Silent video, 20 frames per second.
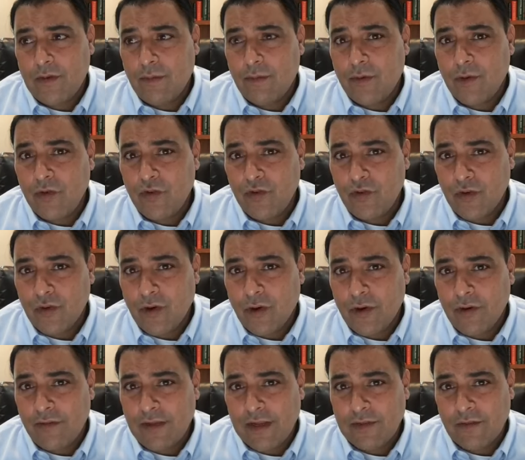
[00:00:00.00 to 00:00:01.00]
to push your
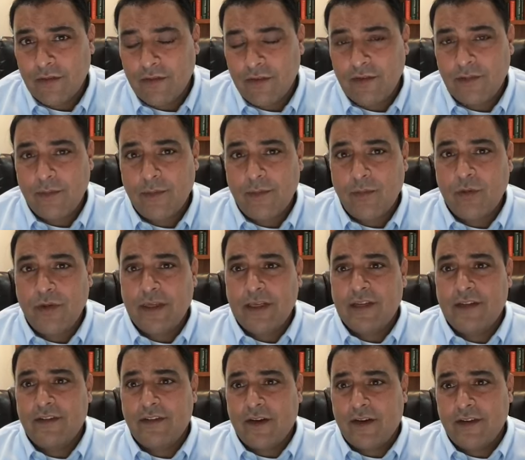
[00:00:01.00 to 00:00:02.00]
cardiovascular system to the point you
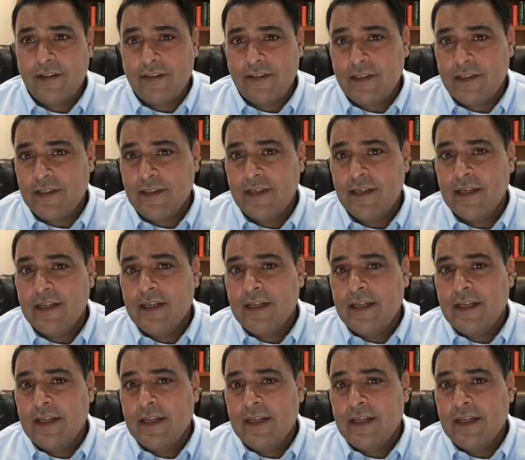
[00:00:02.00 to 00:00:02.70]
get exhausted,